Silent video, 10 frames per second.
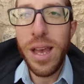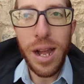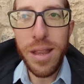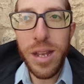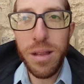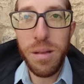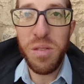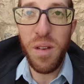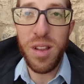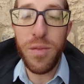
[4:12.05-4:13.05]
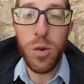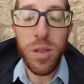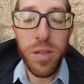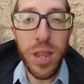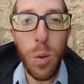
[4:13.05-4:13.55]
and it's very
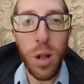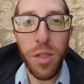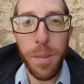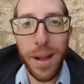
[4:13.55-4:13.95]
difficult to see what are the